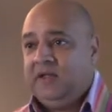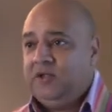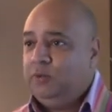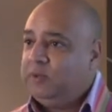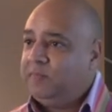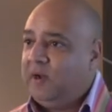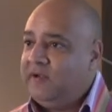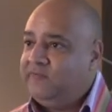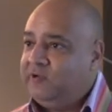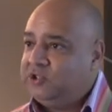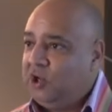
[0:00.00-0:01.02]
you would apply
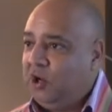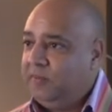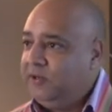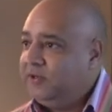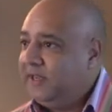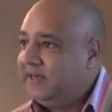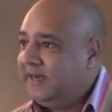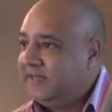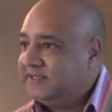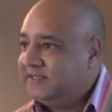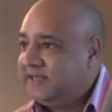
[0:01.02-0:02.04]
for a job and you'd get a
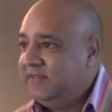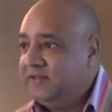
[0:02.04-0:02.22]
letter saying,